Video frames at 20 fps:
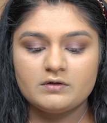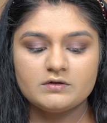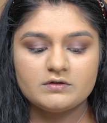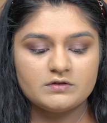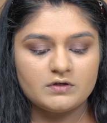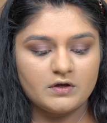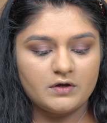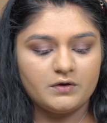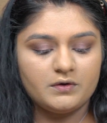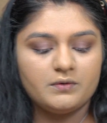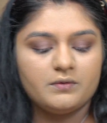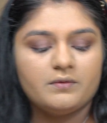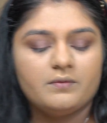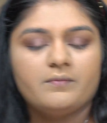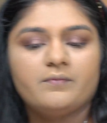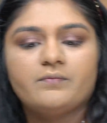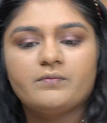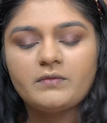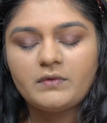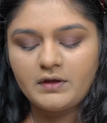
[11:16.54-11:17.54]
So
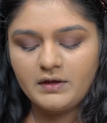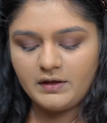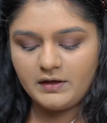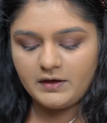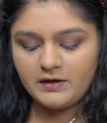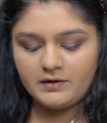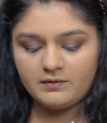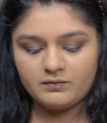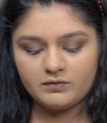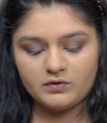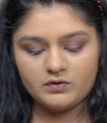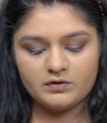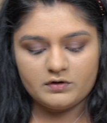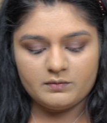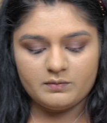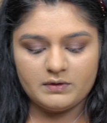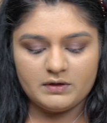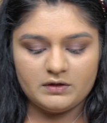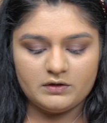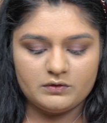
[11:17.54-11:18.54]
I am going
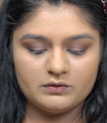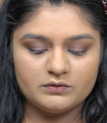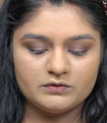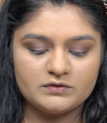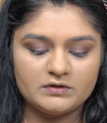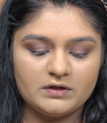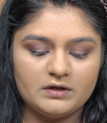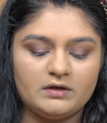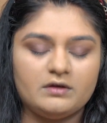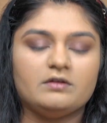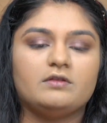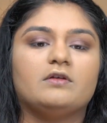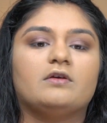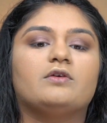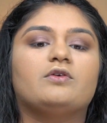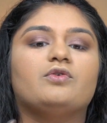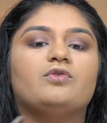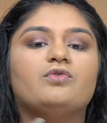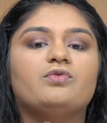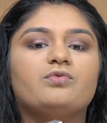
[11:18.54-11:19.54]
to be using the
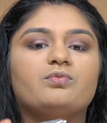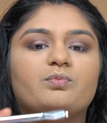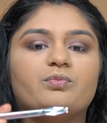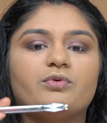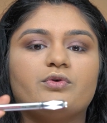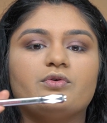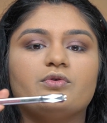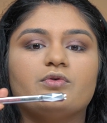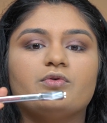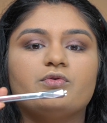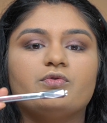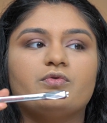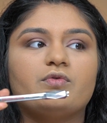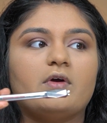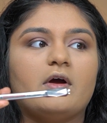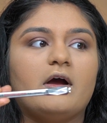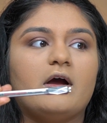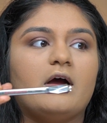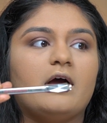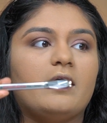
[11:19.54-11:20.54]
Goof Proof
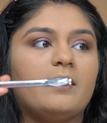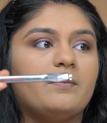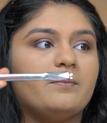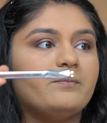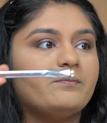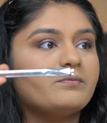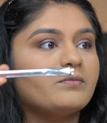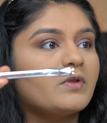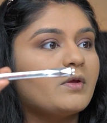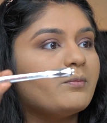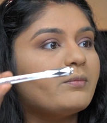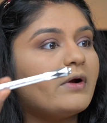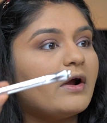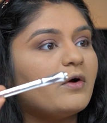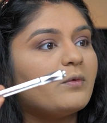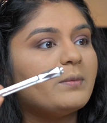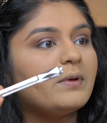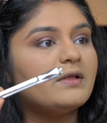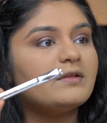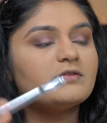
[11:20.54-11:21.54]

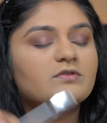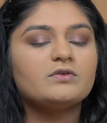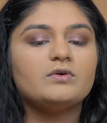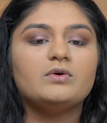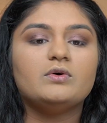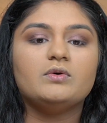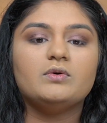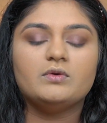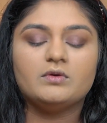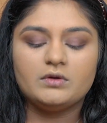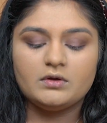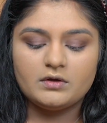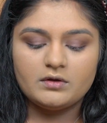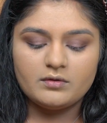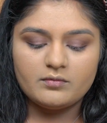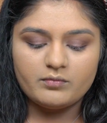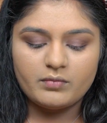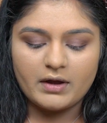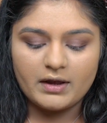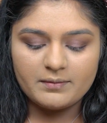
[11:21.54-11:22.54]
brow pencil
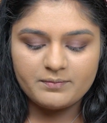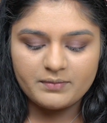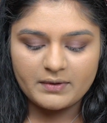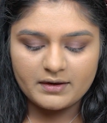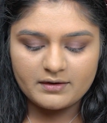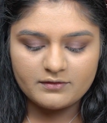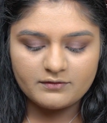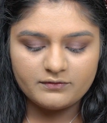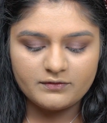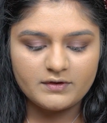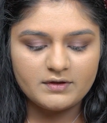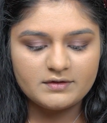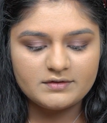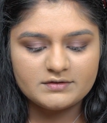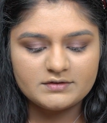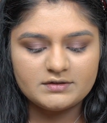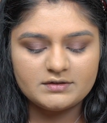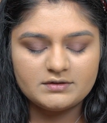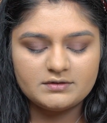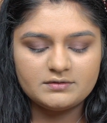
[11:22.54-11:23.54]
by
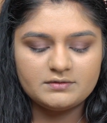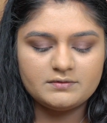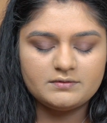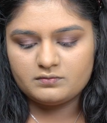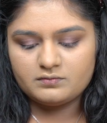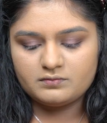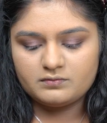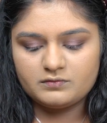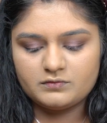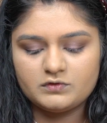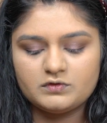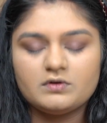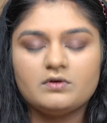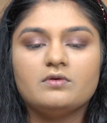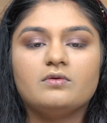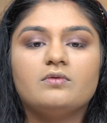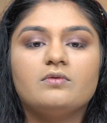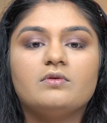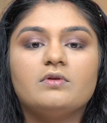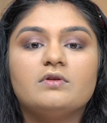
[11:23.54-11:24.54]
Benefit. So
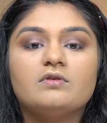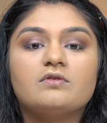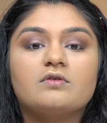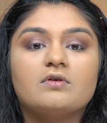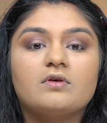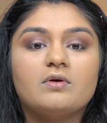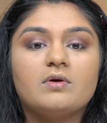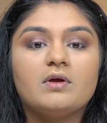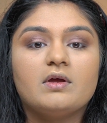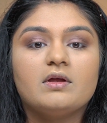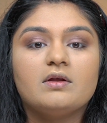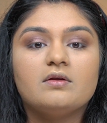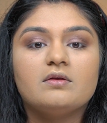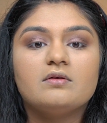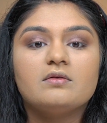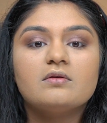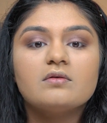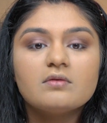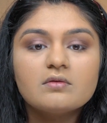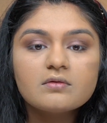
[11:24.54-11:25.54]
let's go ahead
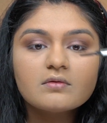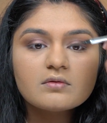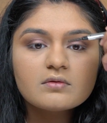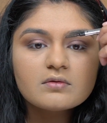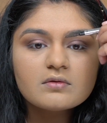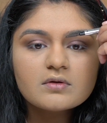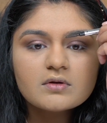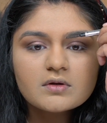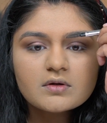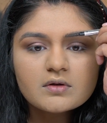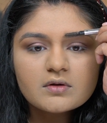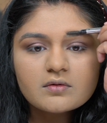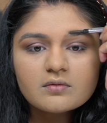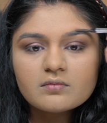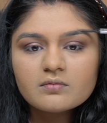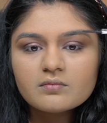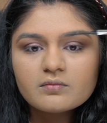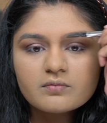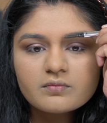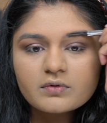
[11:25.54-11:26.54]
and
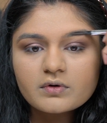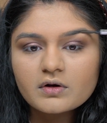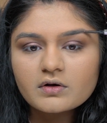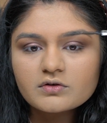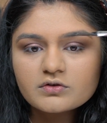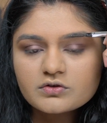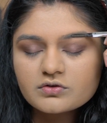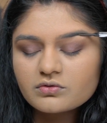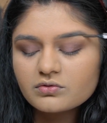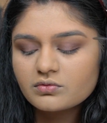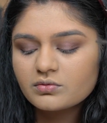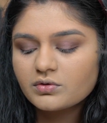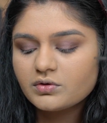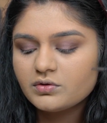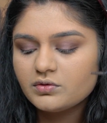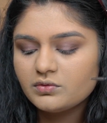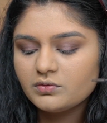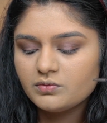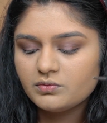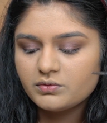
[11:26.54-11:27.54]
brush
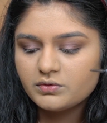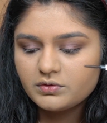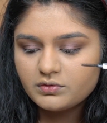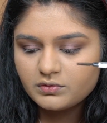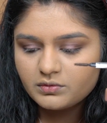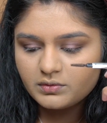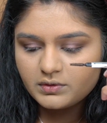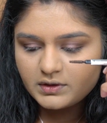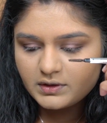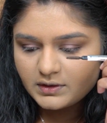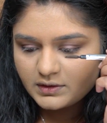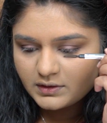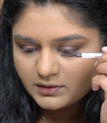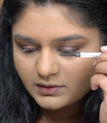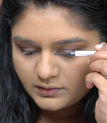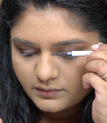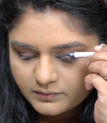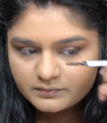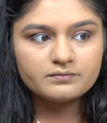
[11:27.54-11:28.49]
through real quick.